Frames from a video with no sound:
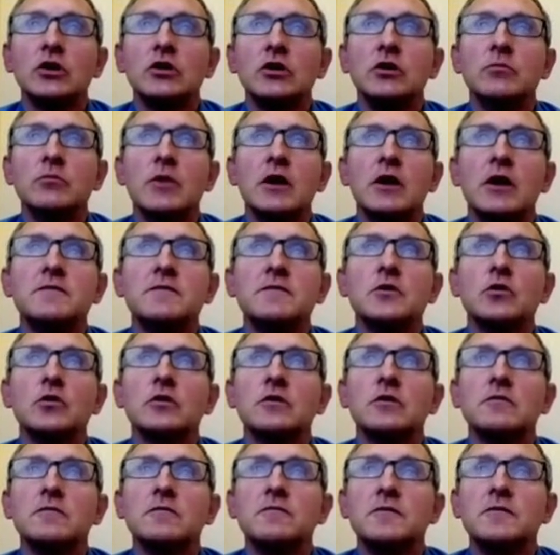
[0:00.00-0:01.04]
You may feel
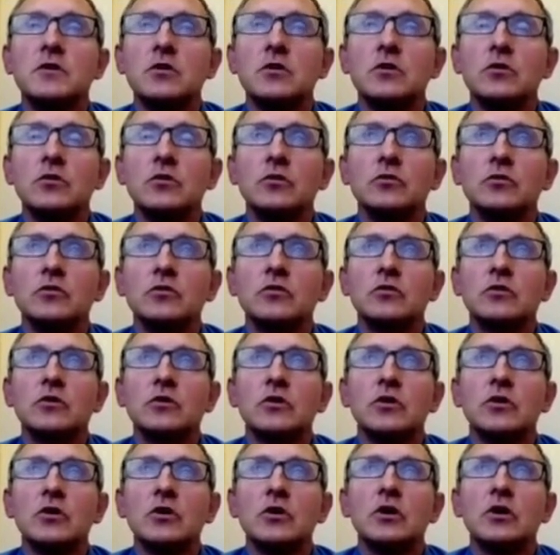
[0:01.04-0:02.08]
confused,
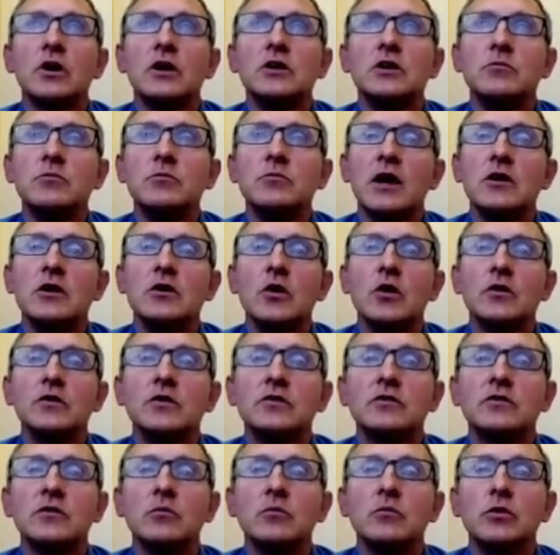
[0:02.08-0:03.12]
and you may
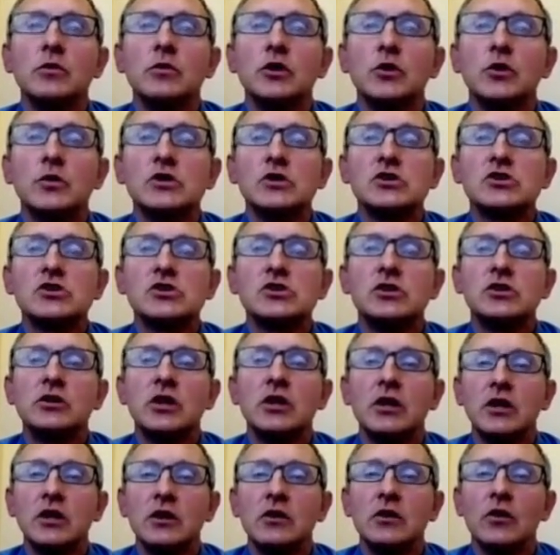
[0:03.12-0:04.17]
notice some bluish
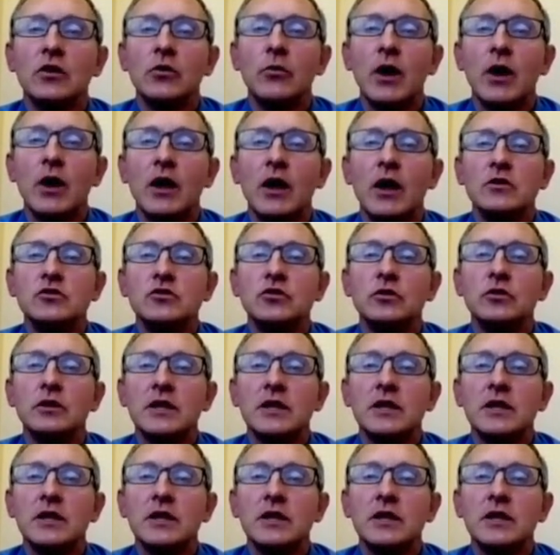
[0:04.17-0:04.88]
tint around your